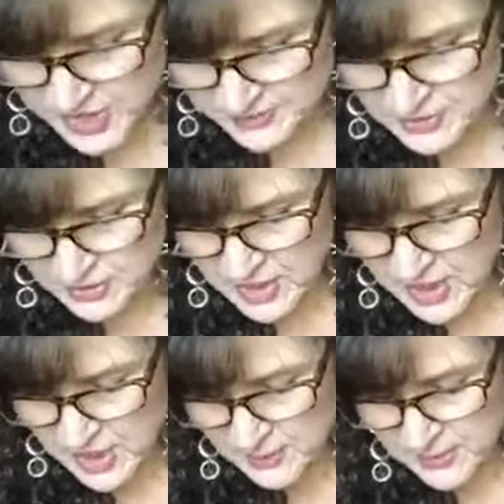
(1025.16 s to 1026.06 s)
chapter
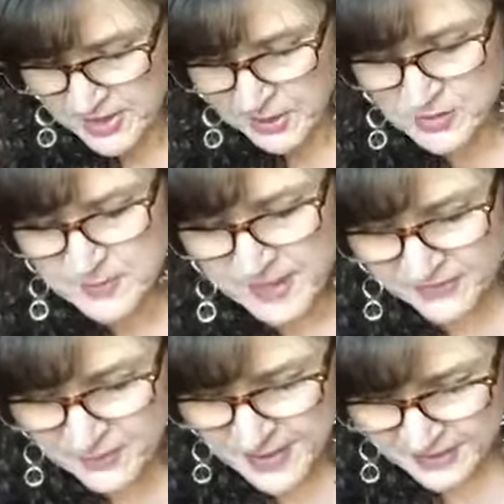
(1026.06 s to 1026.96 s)
but it was
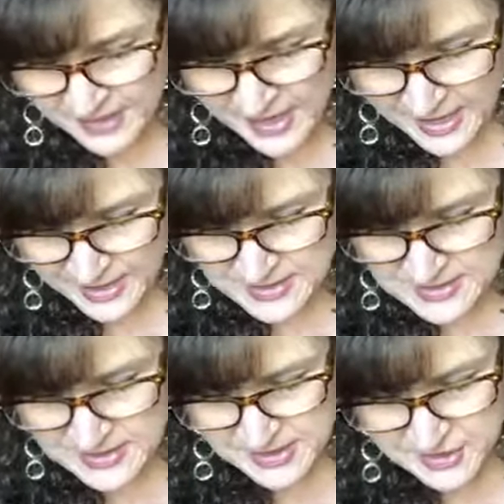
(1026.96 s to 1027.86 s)
about the
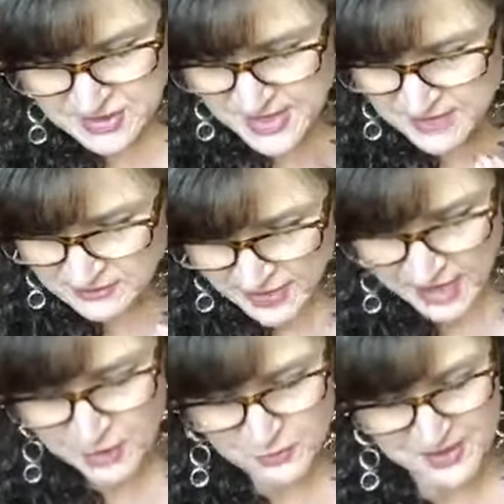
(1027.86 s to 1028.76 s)
Amalekites, and he just had a
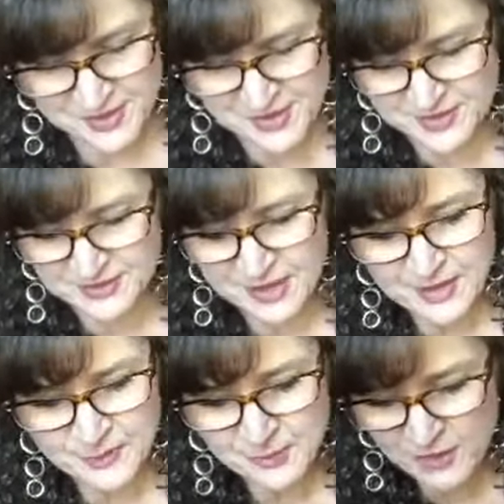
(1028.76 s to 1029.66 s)
lot going on, and a lot
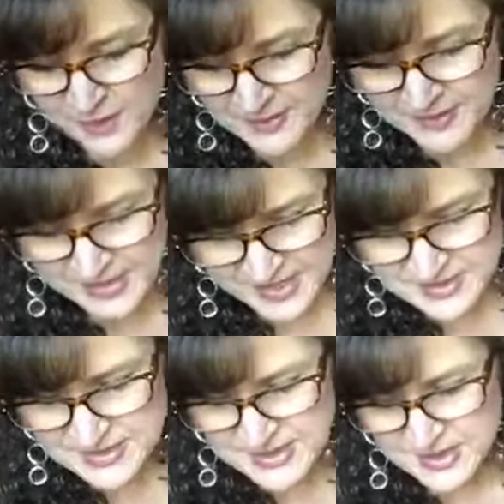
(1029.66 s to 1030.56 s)
of people coming
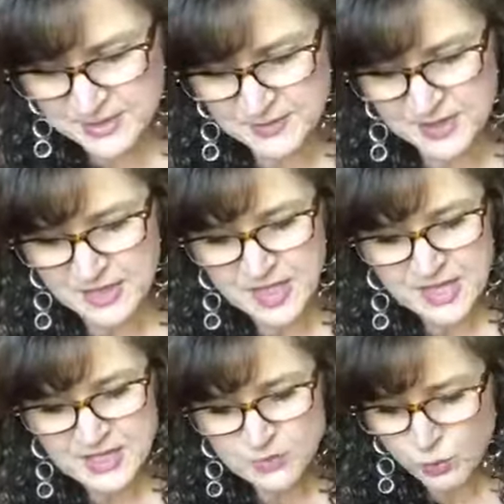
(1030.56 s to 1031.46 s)
against him, and
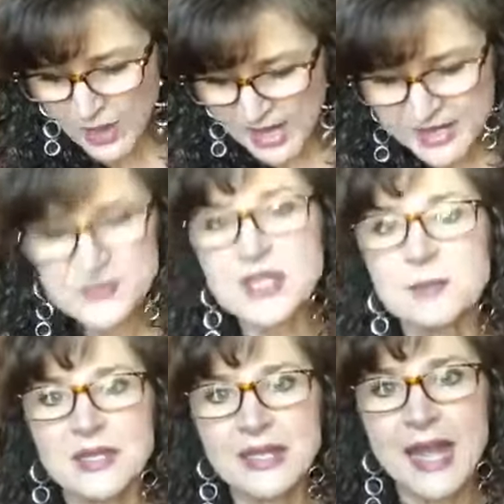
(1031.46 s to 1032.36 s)
his wives
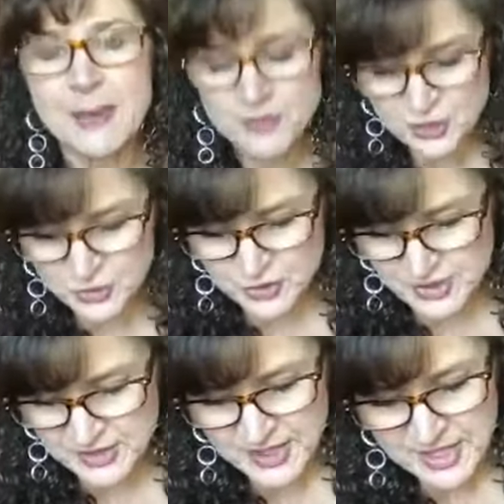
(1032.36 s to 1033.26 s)
had been captured,
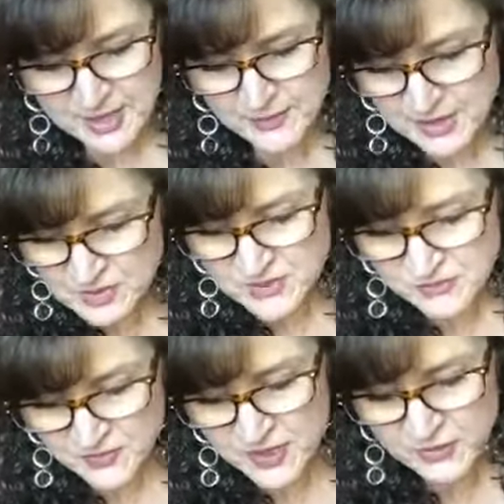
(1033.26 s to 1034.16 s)
and I mean, it was a
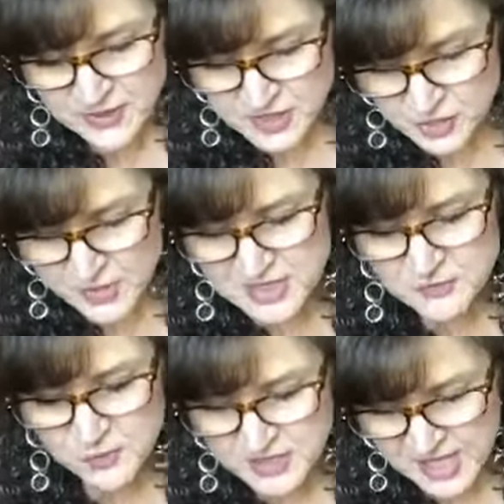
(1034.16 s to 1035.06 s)
very
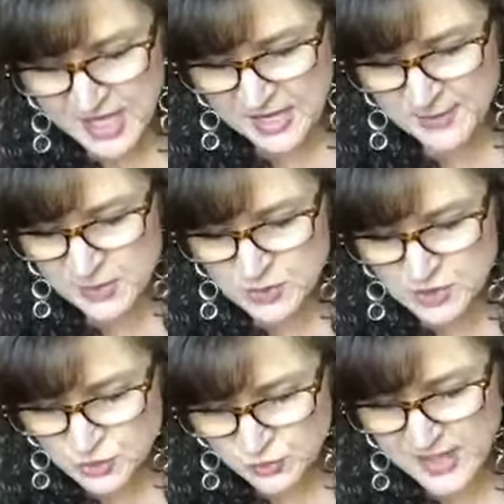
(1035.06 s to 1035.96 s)
stressful time. He
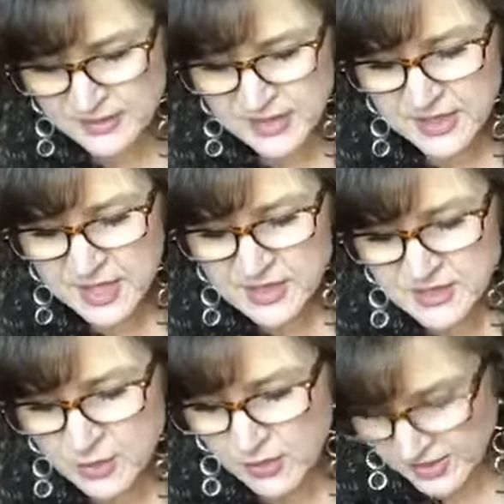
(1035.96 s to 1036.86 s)
was greatly,
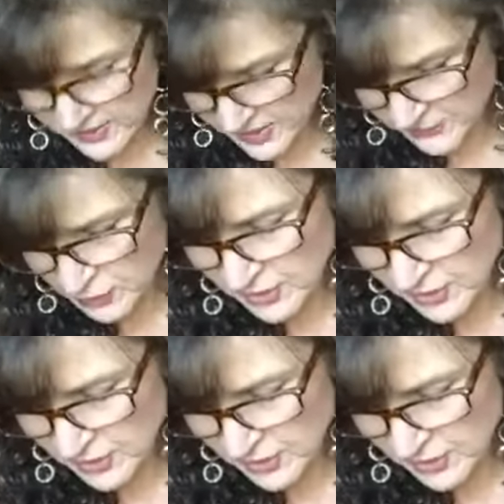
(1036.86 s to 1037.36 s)
so if